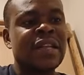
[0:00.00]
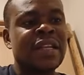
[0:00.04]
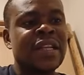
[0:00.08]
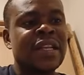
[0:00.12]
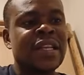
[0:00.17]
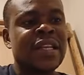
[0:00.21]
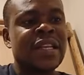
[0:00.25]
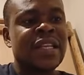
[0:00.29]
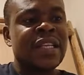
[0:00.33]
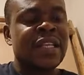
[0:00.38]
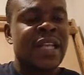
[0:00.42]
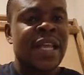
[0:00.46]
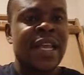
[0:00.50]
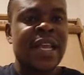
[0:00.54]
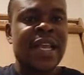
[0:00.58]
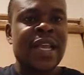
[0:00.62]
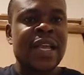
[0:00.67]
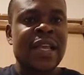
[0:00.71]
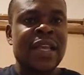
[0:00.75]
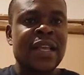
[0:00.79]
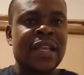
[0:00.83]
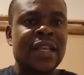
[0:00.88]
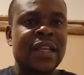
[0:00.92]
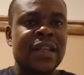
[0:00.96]

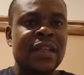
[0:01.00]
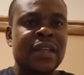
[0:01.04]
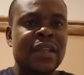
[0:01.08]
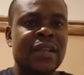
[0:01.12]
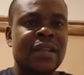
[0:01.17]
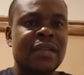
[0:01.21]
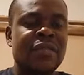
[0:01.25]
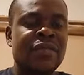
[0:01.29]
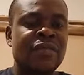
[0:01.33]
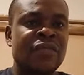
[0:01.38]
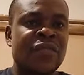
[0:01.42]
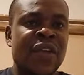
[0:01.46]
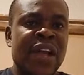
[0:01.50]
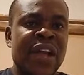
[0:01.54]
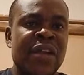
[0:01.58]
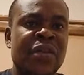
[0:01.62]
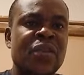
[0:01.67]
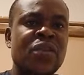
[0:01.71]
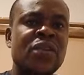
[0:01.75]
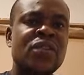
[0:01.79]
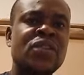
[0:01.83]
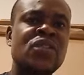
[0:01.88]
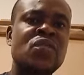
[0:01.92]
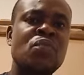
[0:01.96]
The
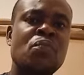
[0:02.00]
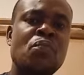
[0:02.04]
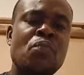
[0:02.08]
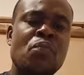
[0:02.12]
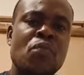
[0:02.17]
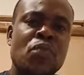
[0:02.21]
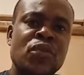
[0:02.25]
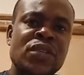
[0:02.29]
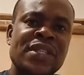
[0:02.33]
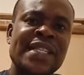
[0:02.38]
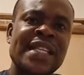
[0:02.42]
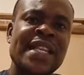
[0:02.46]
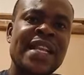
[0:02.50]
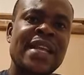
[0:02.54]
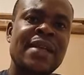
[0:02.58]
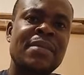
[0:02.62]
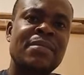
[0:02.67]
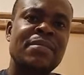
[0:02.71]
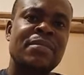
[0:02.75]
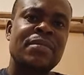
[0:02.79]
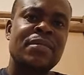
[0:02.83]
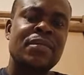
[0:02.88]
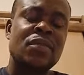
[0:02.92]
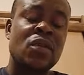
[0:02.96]
various Muslim
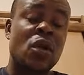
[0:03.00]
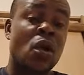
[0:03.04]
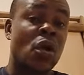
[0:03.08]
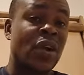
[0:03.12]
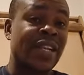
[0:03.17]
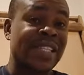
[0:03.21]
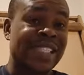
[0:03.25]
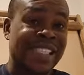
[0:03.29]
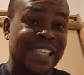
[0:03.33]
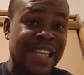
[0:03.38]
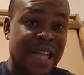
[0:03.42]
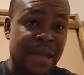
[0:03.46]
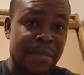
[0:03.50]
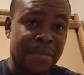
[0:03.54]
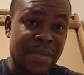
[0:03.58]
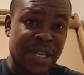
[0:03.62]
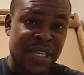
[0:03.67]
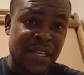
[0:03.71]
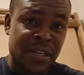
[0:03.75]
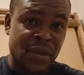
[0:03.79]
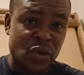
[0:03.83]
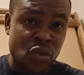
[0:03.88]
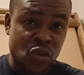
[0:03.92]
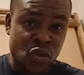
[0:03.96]
or
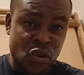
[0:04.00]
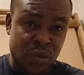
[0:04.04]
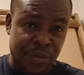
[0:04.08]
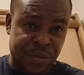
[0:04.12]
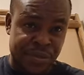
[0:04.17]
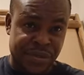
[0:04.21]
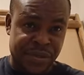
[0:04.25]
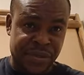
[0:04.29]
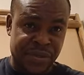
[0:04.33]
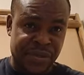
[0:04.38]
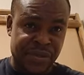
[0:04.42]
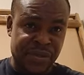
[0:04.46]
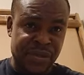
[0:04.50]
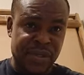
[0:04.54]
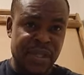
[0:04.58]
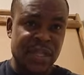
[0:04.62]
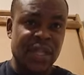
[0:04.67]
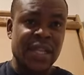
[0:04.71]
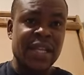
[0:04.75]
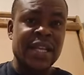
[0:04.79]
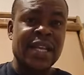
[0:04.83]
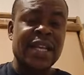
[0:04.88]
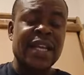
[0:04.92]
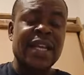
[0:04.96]
Islamic groups
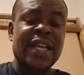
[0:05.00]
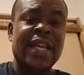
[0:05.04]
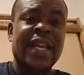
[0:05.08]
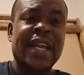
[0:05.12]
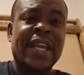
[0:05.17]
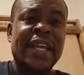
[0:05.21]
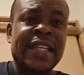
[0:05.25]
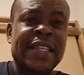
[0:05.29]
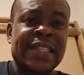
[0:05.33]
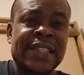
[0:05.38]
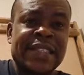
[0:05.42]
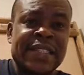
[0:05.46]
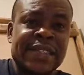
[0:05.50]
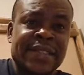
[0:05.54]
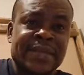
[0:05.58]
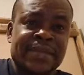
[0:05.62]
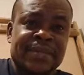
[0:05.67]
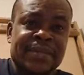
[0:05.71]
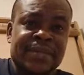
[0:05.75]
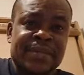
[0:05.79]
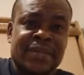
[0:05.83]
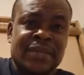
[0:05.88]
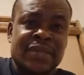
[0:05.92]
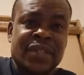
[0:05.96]
in
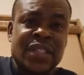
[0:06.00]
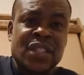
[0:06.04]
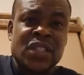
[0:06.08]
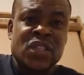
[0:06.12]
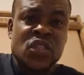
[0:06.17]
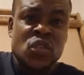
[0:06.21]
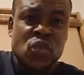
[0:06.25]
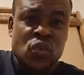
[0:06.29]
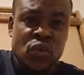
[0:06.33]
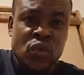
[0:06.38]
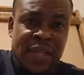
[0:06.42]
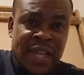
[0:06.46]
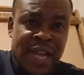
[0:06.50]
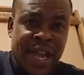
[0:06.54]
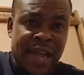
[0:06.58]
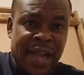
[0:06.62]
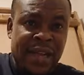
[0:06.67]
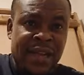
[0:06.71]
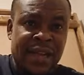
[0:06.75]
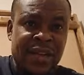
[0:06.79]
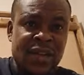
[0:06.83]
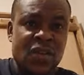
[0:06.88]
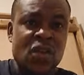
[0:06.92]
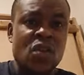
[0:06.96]
Sudan
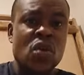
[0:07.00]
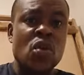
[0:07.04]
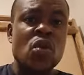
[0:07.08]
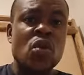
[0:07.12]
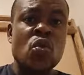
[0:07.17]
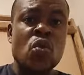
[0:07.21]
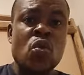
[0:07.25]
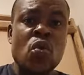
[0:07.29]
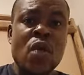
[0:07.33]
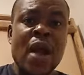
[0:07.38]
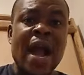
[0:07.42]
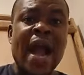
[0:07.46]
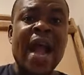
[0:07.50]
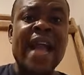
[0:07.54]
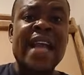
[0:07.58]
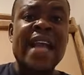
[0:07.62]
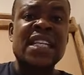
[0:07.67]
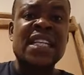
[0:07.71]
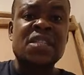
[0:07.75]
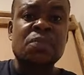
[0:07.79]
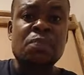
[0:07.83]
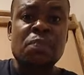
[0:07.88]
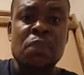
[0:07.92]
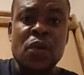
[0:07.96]
who are
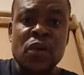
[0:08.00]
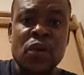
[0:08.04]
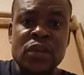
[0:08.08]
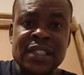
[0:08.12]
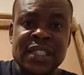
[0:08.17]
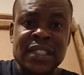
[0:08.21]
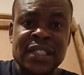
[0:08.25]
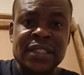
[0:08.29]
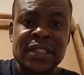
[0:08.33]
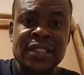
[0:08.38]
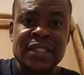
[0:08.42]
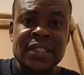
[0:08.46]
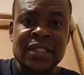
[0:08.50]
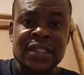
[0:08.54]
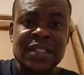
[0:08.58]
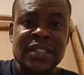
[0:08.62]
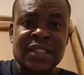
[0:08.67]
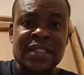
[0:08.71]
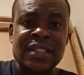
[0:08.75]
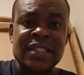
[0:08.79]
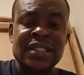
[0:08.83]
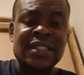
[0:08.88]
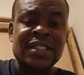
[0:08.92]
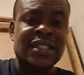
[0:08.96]
exporting
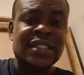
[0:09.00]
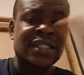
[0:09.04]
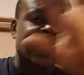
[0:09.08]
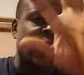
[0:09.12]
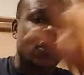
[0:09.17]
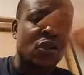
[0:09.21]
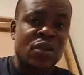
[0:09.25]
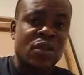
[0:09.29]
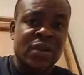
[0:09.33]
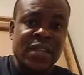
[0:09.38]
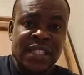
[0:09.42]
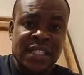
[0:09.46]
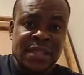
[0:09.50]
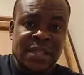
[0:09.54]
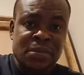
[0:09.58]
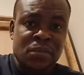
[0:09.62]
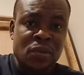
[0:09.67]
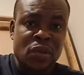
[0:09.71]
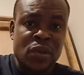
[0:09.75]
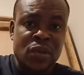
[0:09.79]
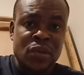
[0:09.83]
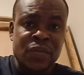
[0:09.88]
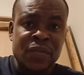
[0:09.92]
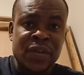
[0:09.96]
terrorism all
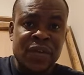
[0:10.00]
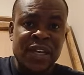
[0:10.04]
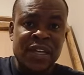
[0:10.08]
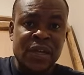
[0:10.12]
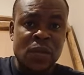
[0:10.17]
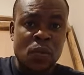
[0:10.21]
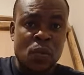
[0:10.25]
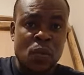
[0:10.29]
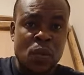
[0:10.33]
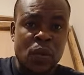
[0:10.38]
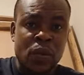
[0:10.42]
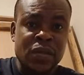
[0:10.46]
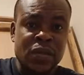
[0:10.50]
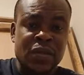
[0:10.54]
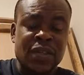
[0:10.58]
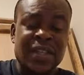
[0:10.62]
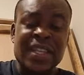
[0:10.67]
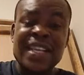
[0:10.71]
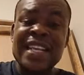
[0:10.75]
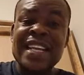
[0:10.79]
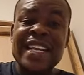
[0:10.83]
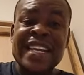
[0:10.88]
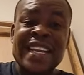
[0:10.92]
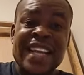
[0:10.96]
over the world
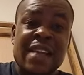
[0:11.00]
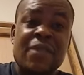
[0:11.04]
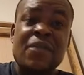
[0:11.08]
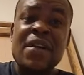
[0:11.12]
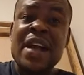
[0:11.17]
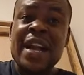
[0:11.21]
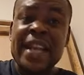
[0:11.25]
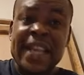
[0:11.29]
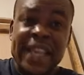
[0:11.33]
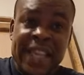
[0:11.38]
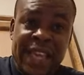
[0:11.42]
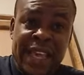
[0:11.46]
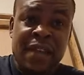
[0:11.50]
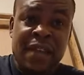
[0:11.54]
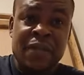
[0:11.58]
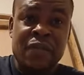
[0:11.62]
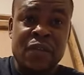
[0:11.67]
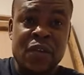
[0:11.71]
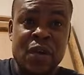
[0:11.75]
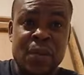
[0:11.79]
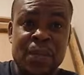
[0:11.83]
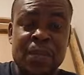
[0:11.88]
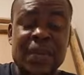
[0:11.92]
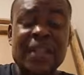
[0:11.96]
never gave
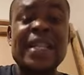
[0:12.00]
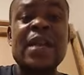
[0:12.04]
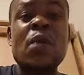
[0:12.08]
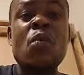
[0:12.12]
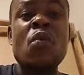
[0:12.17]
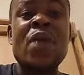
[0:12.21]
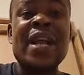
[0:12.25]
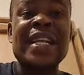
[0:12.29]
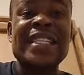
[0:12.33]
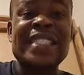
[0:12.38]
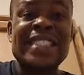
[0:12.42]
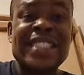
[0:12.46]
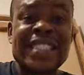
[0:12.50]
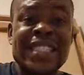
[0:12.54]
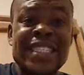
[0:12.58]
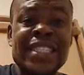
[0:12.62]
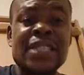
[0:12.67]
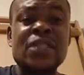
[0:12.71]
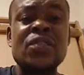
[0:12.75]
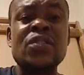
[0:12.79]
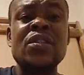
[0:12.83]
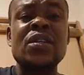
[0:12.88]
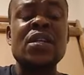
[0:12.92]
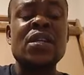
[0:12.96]
up. They were still
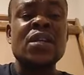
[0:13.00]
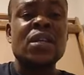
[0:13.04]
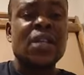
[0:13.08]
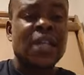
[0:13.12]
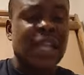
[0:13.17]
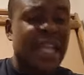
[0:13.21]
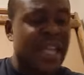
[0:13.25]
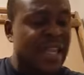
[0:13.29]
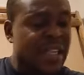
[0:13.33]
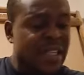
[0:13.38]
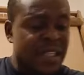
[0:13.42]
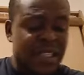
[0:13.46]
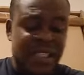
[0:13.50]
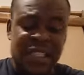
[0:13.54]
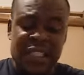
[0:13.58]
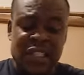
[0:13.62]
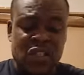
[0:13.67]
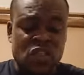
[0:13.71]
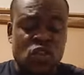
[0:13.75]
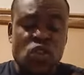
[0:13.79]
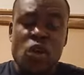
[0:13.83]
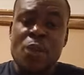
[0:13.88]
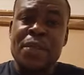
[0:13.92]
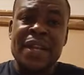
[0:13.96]

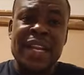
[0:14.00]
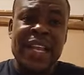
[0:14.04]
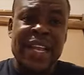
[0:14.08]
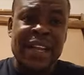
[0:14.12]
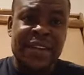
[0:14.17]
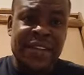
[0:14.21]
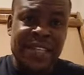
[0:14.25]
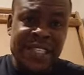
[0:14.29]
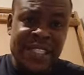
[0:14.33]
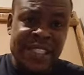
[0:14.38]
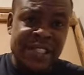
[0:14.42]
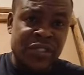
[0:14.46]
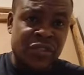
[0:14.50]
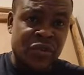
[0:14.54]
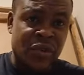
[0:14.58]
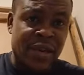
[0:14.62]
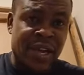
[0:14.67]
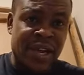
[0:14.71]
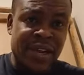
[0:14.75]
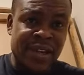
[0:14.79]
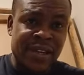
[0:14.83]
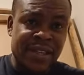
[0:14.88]
disturbing Eritrea.